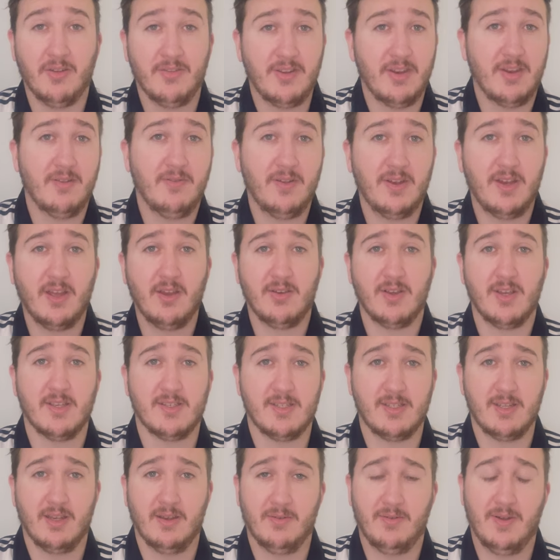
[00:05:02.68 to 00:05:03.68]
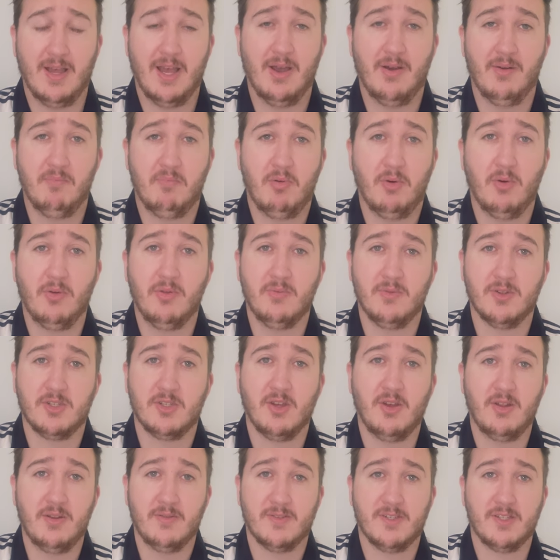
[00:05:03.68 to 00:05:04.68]
I did a video yesterday of how important the
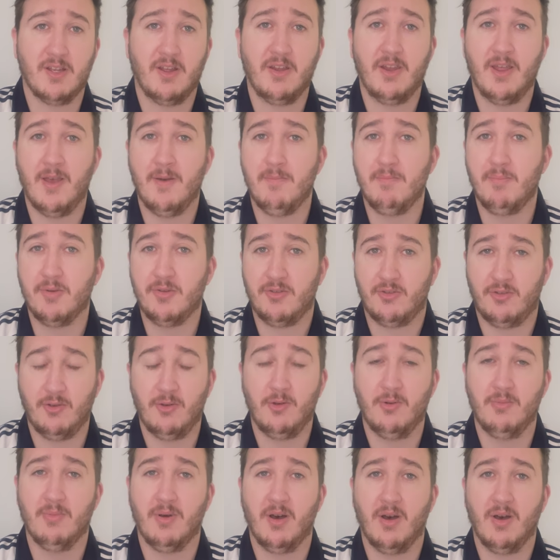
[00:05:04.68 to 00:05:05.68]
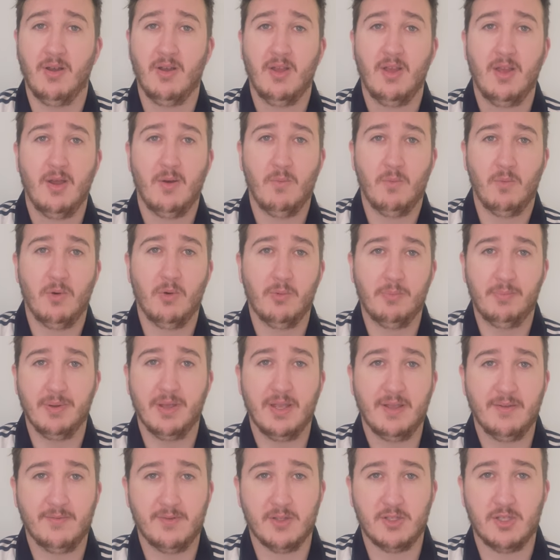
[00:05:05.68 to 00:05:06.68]
return of Son and Bissouma will
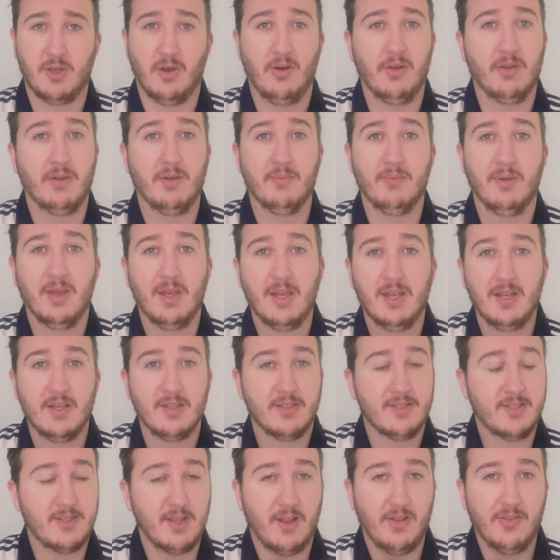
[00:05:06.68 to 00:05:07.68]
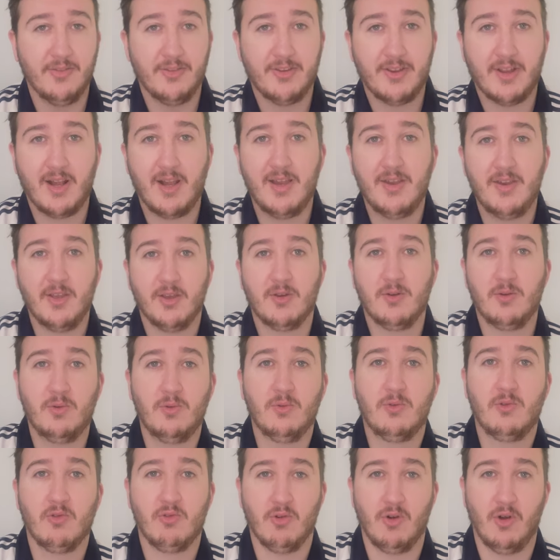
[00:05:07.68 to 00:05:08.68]
be for Tottenham. Son's
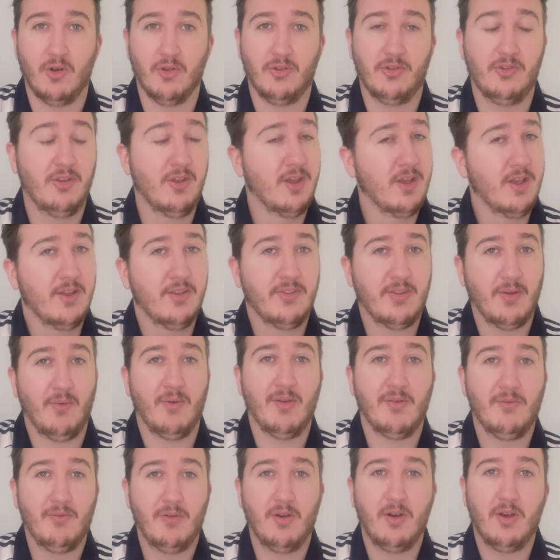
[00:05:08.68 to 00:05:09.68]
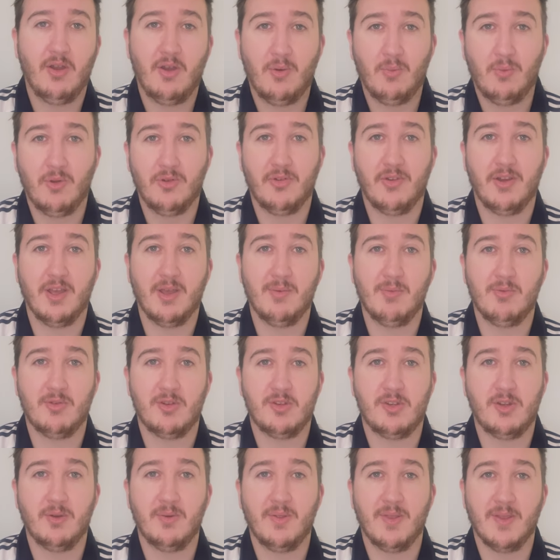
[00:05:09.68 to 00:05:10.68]
clinical cross, something Werner wasn't able
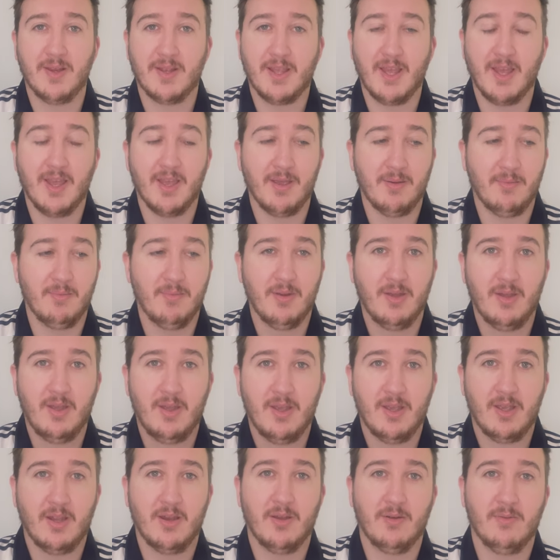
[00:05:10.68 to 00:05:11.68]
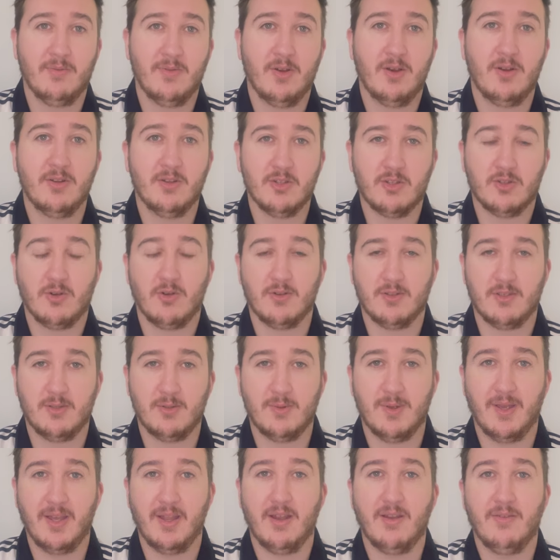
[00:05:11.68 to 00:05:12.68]
to do in the game. You know, Werner's
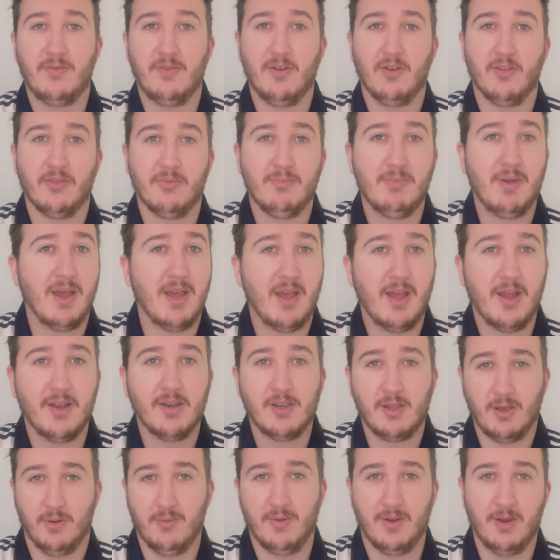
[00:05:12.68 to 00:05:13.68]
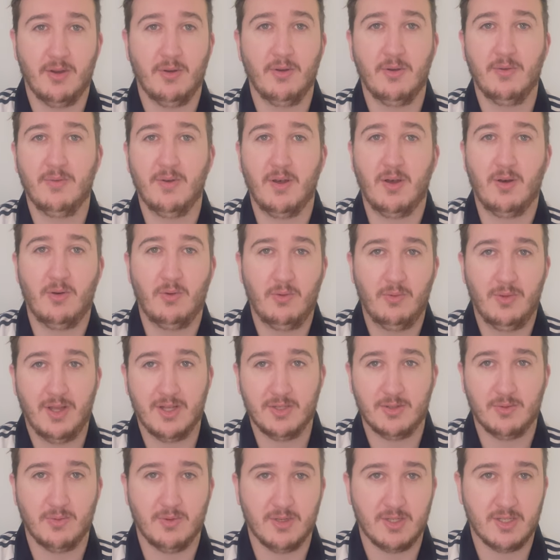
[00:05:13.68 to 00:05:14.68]
crosses were hitting the first man, going over, all
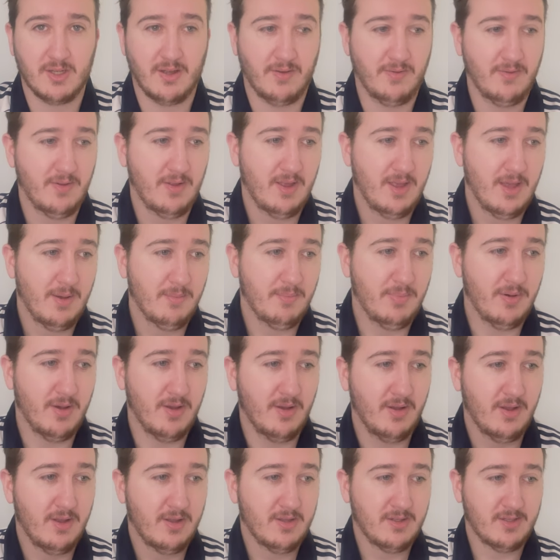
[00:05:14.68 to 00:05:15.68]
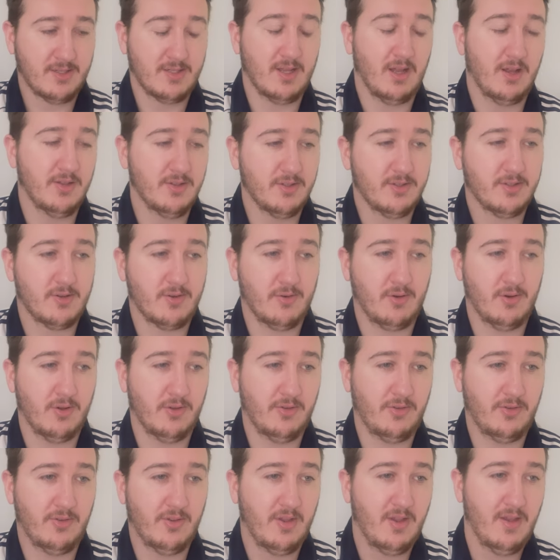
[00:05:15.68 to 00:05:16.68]
that sort of stuff. But Son's
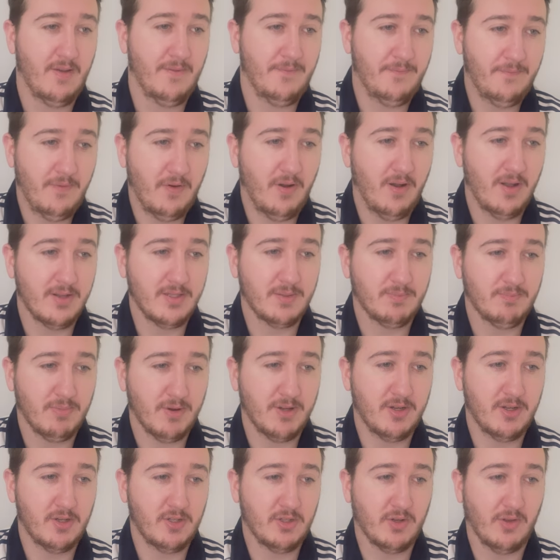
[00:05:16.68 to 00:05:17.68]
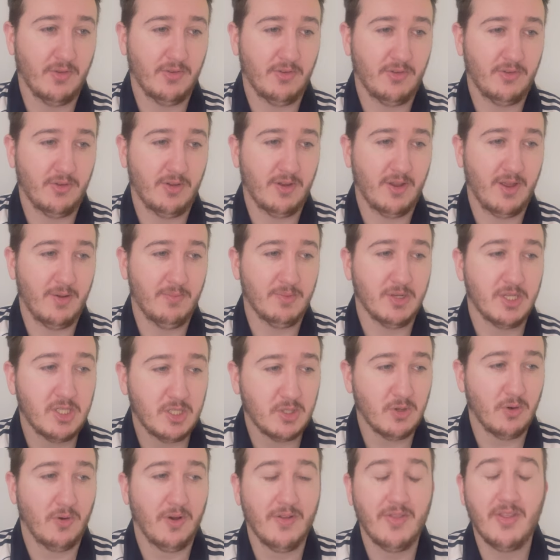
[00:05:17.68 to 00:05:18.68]
cross finds Brennan Johnson, and we
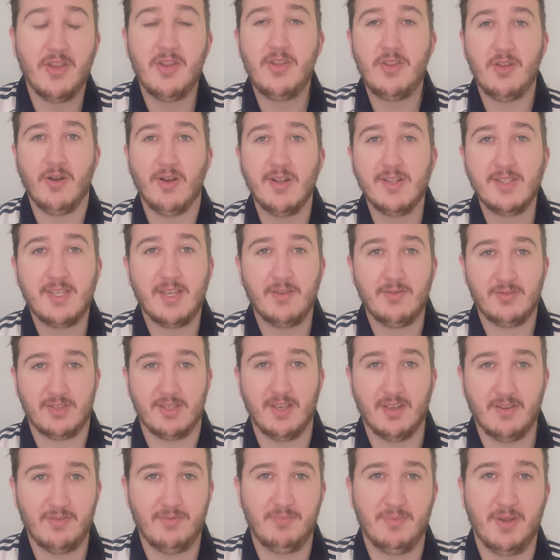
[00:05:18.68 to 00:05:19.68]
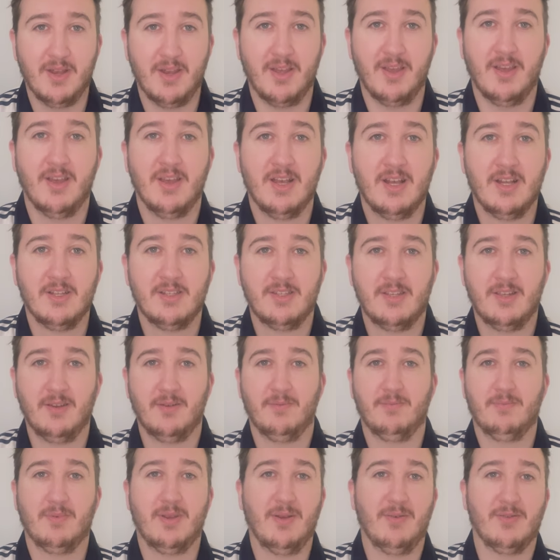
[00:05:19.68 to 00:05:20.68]
score in the 96th minute
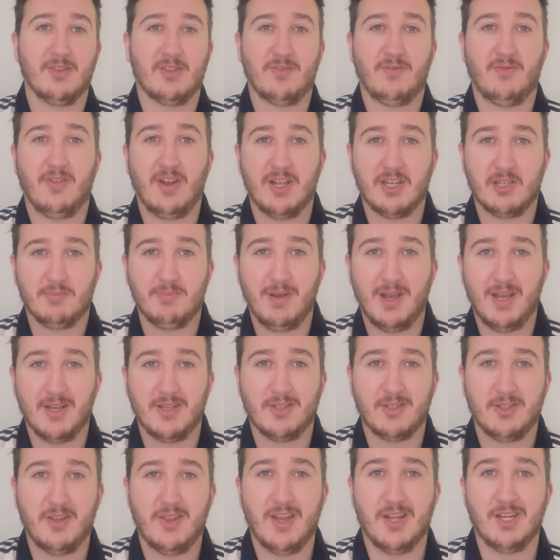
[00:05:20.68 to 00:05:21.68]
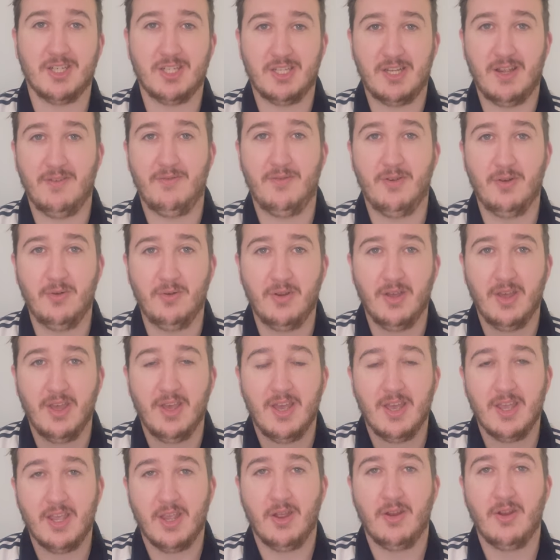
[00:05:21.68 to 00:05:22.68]
to give us flashbacks to that Sheffield
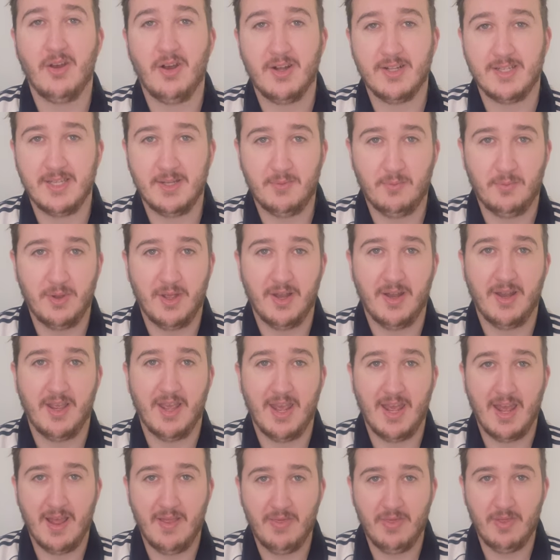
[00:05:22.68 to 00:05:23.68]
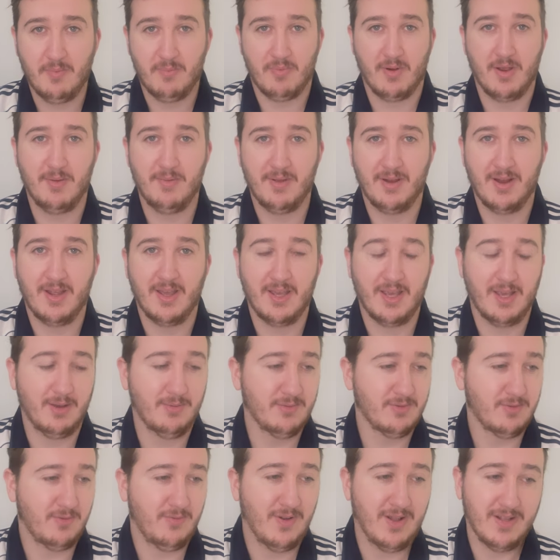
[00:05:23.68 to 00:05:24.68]
United win in the Premier League.
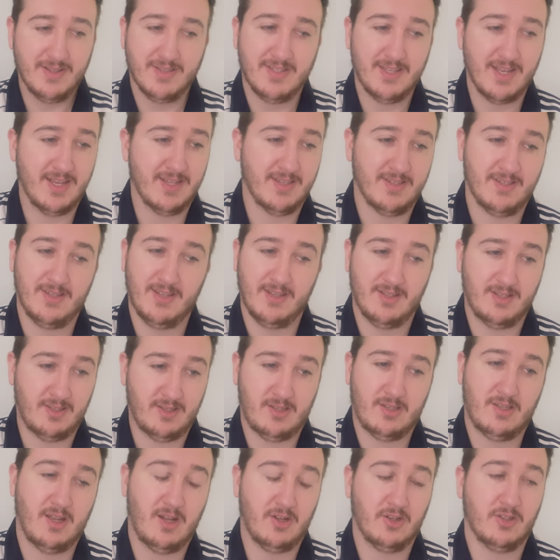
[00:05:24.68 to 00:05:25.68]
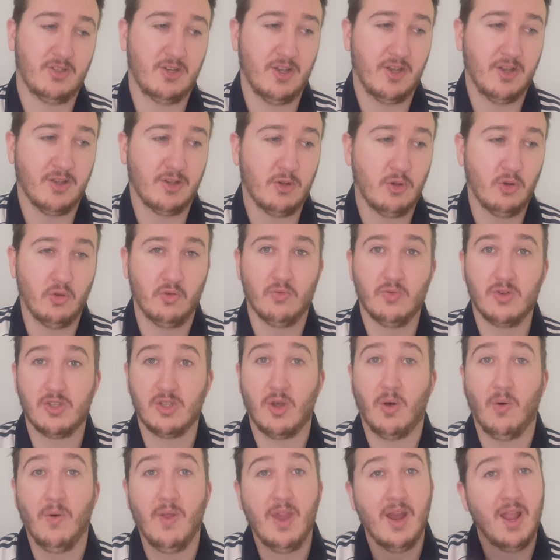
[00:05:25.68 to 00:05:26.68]
It was fantastic. Such a good
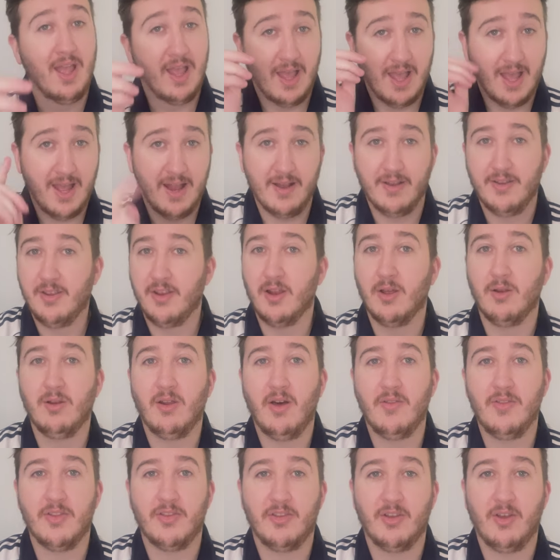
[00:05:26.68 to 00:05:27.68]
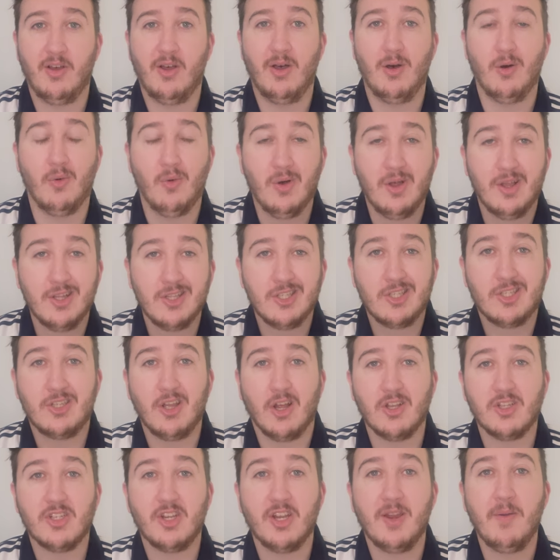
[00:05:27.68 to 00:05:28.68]
result. And, you know, like the title,
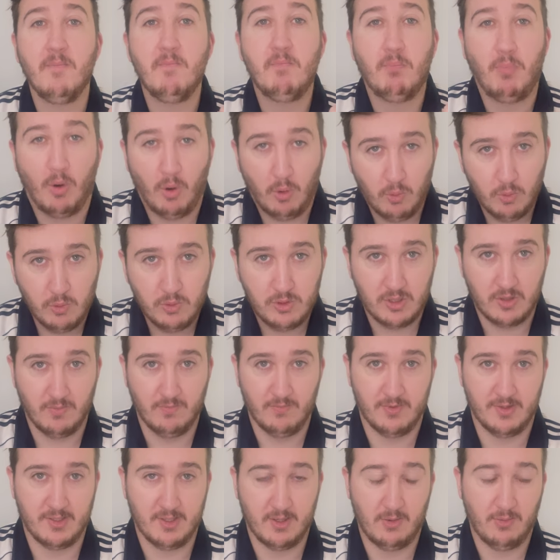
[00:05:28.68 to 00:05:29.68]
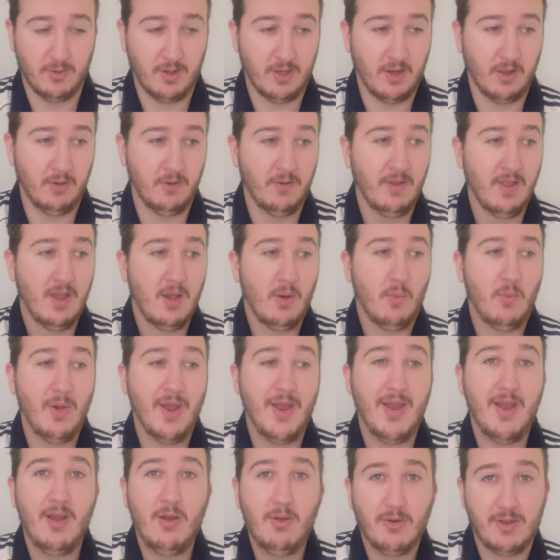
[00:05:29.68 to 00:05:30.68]
such an important result. You know,
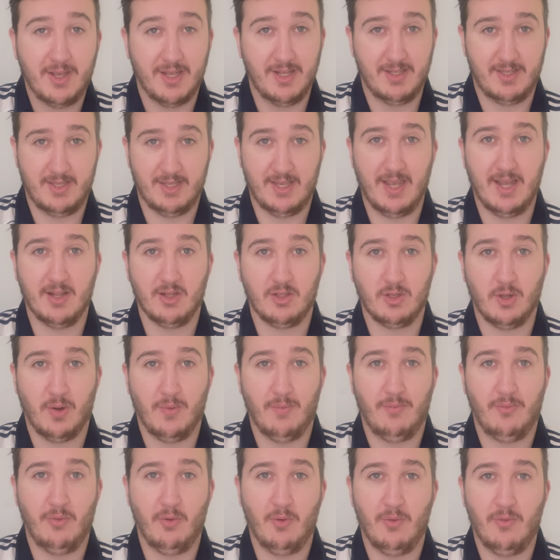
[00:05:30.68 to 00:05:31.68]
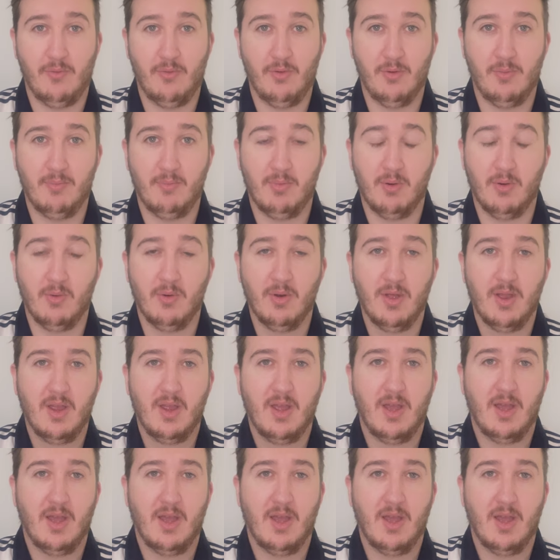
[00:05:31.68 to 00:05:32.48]
we're looking to get top four football.